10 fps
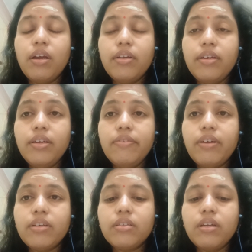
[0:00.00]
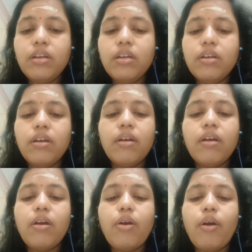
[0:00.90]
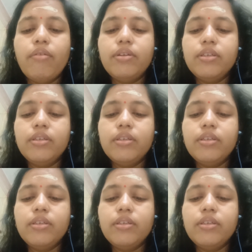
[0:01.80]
Reinfection of